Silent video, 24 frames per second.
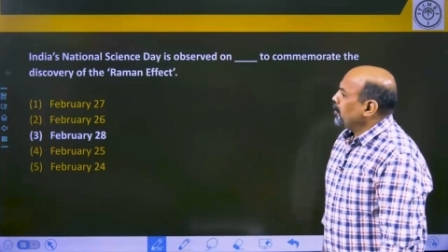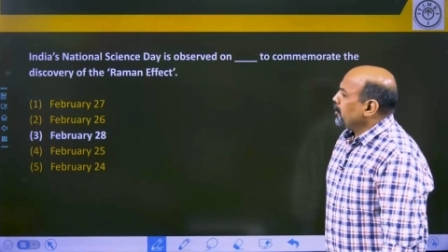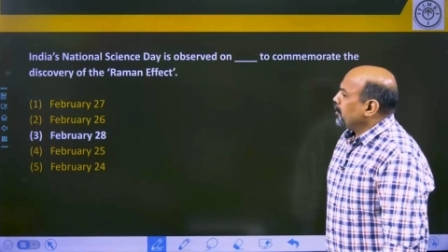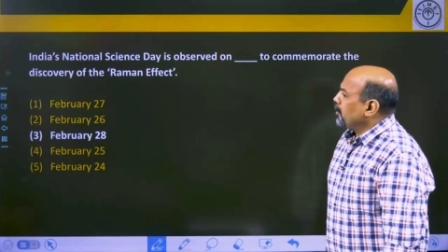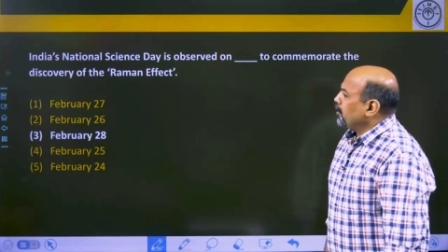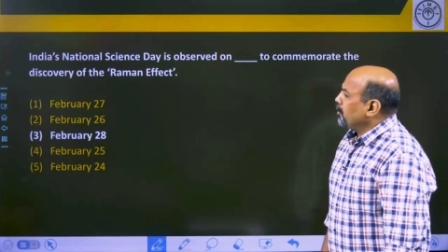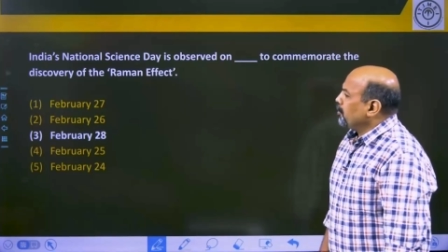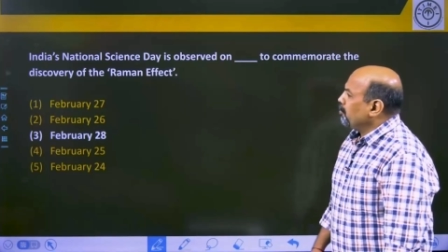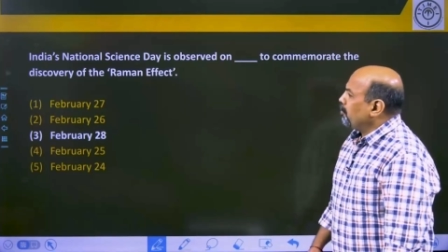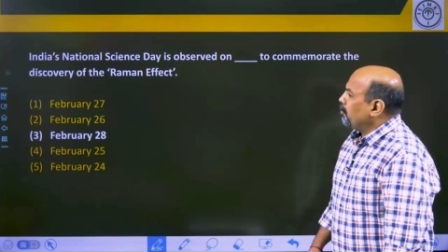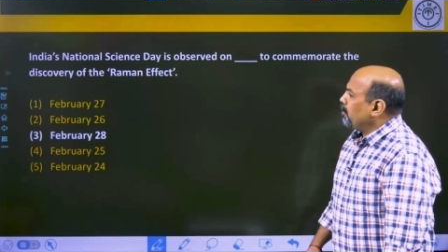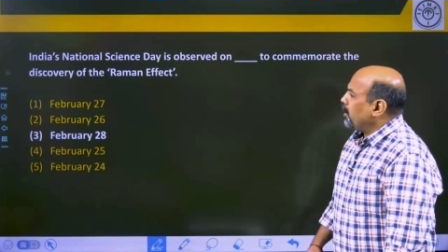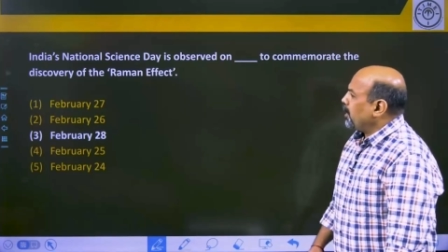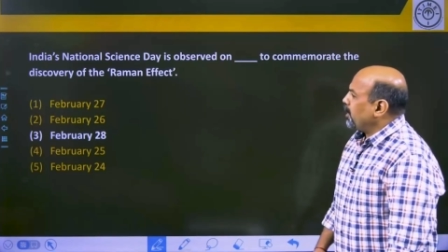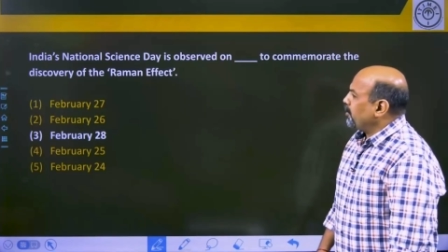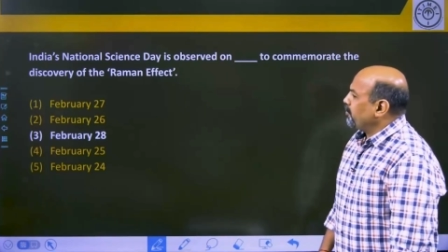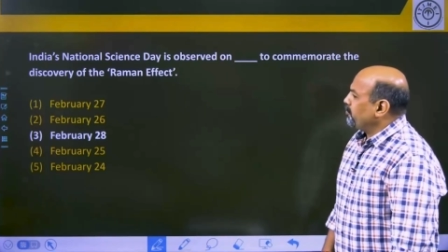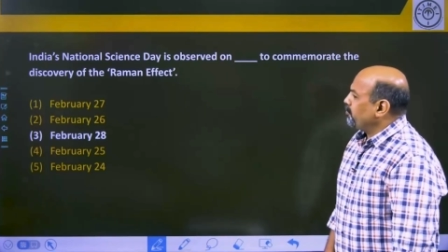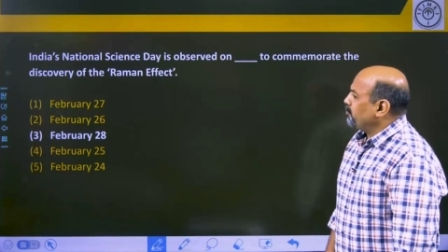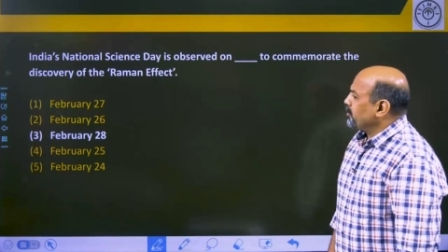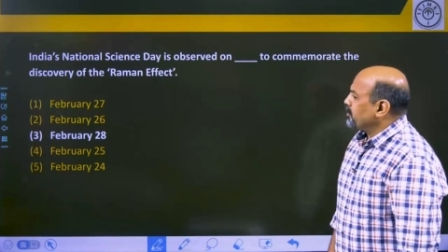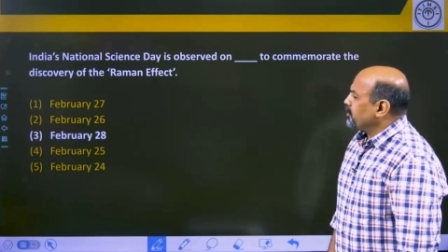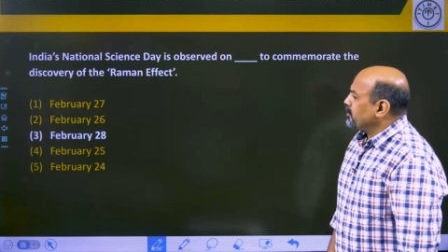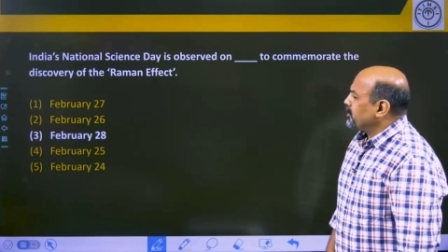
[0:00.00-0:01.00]
you
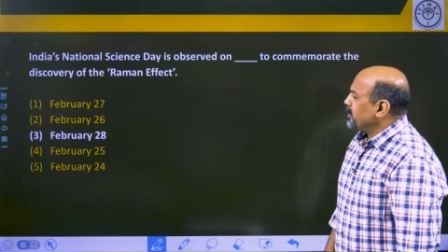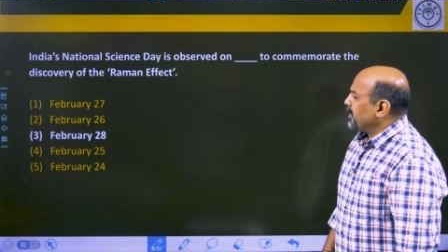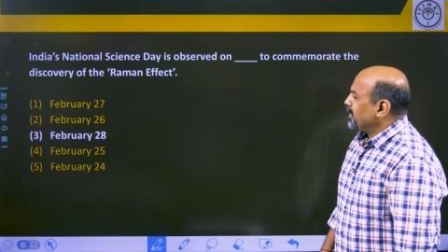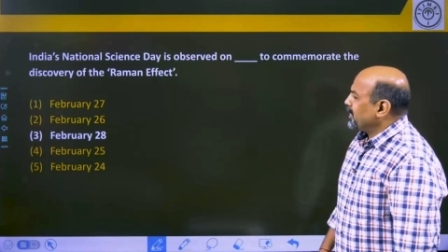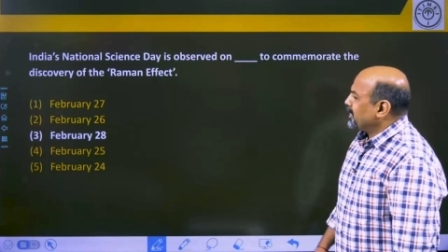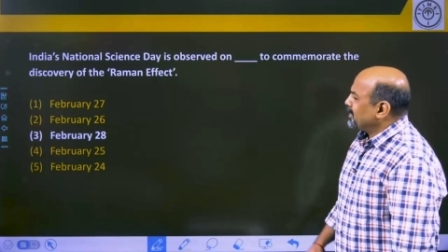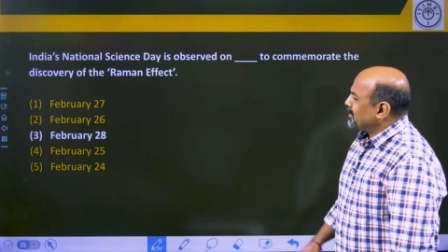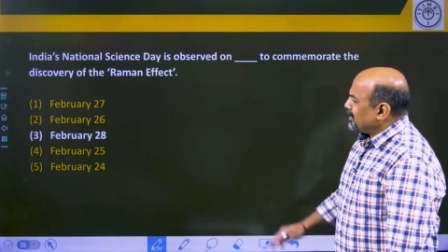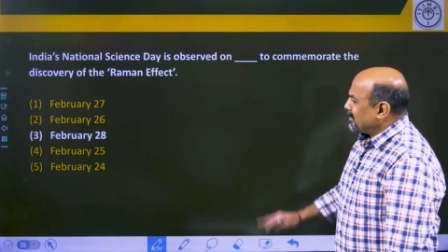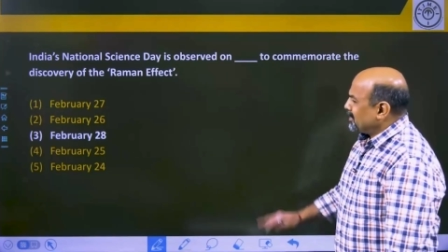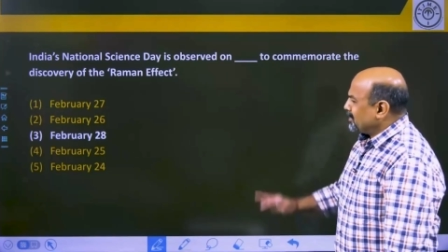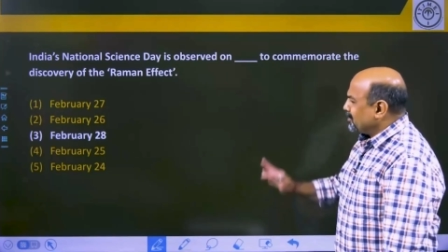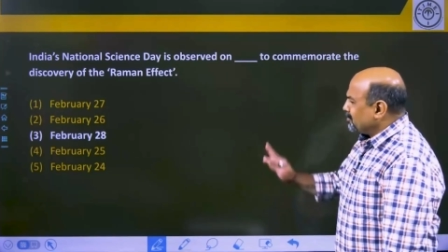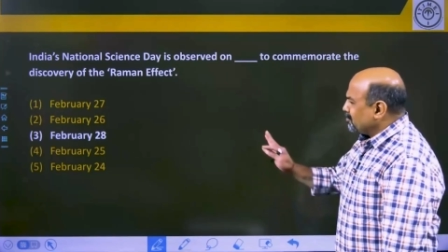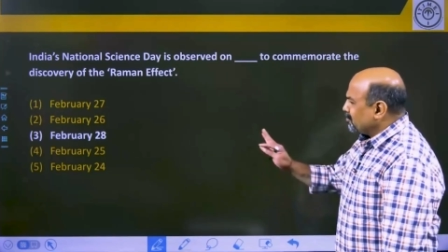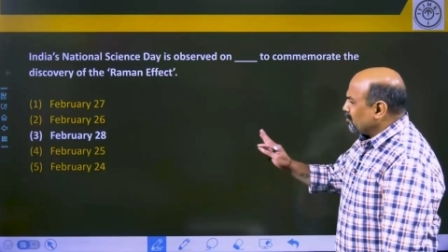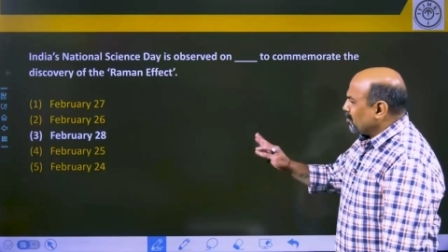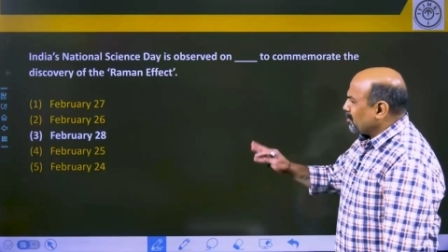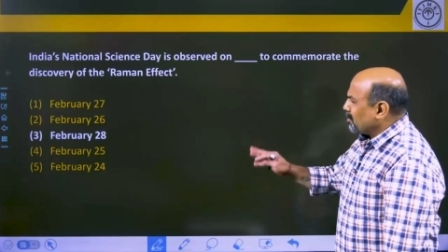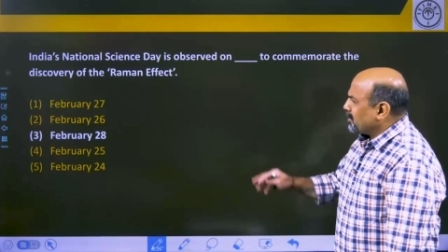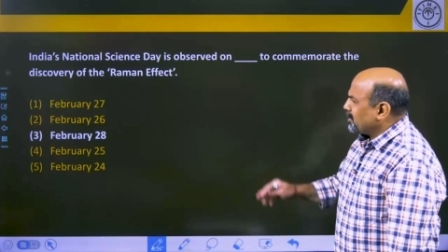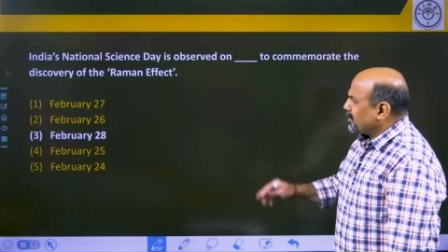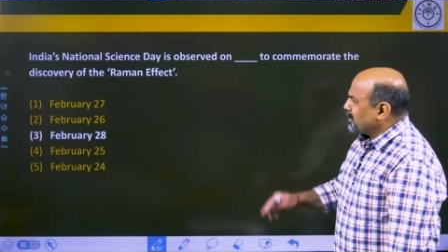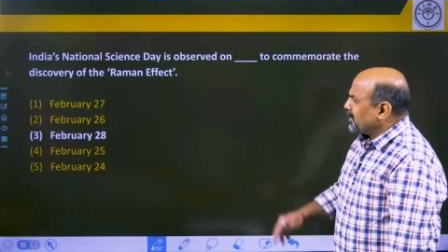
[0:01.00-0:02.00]
have these days,
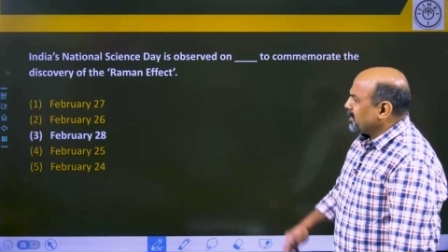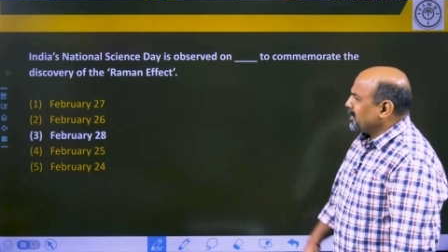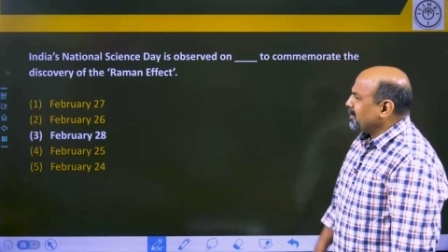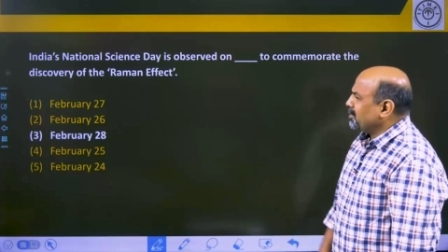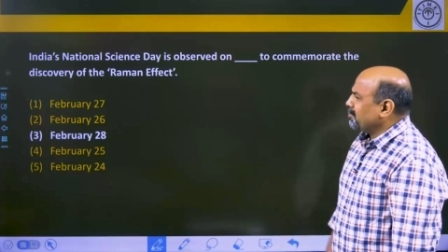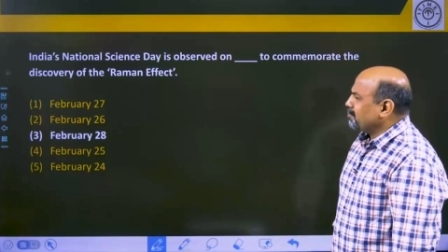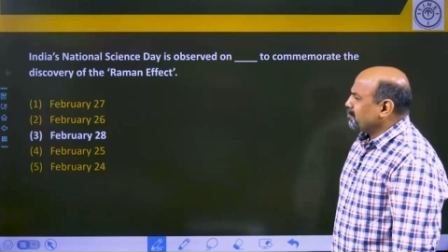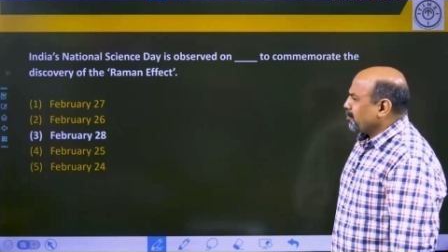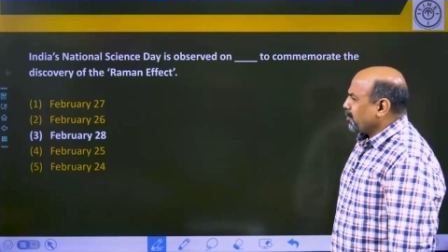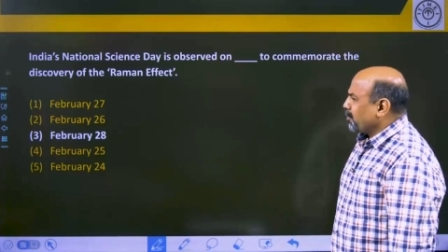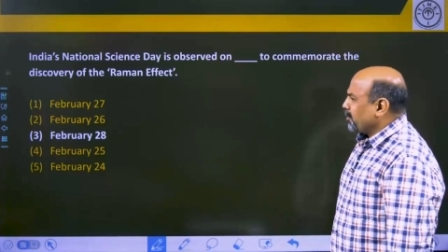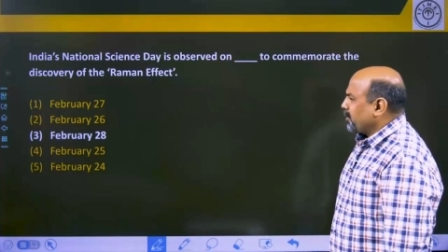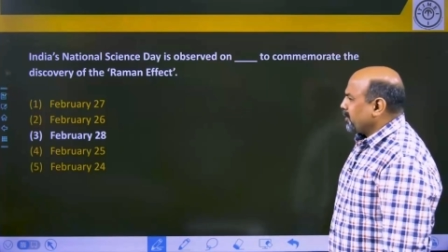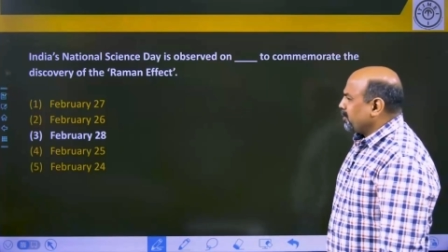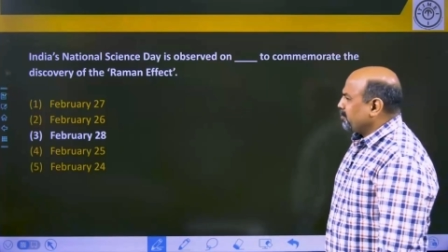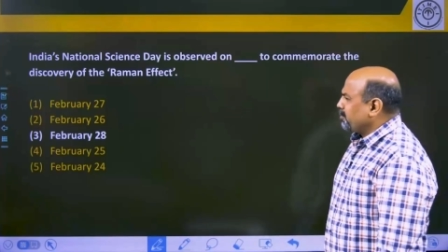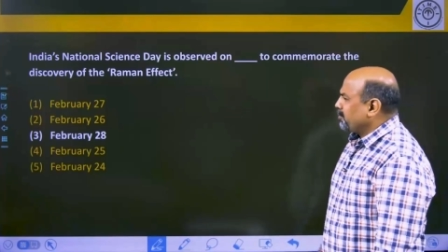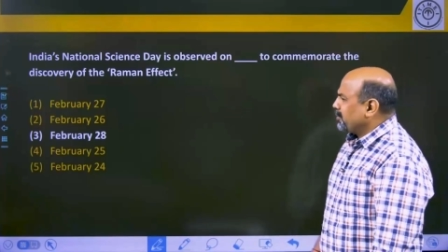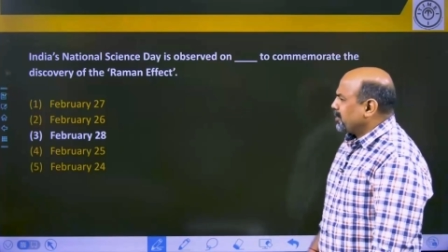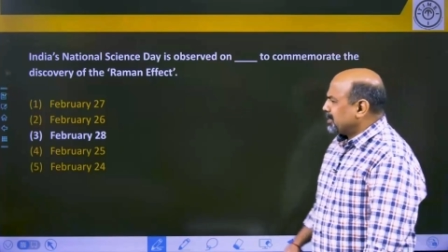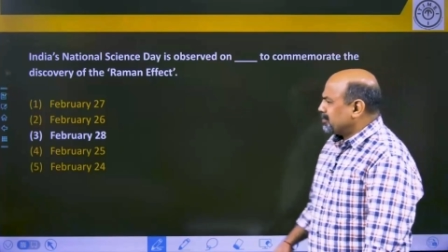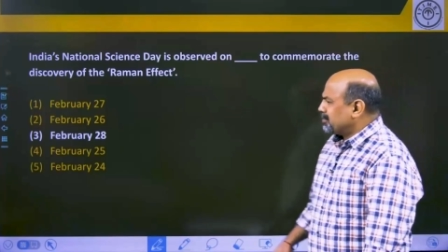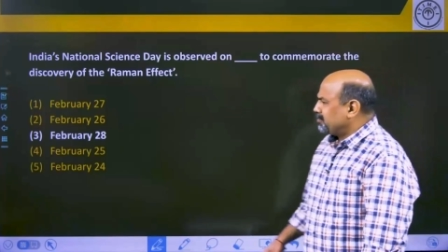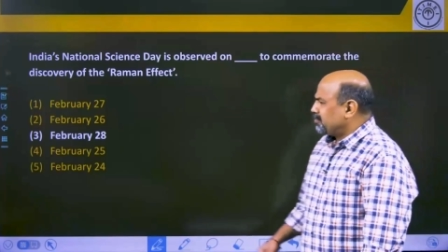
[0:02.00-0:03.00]
not really important because